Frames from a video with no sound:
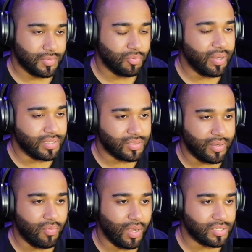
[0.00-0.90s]
Wait,
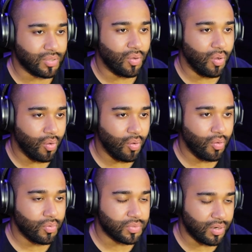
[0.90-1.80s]
so he watched the
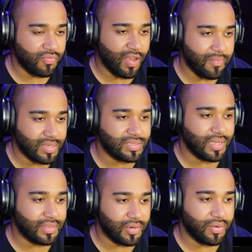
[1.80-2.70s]
whole 35 minutes
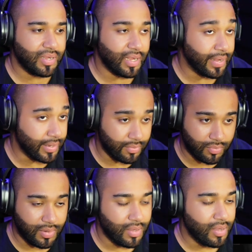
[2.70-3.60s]
of that theory
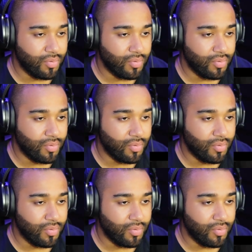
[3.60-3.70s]
and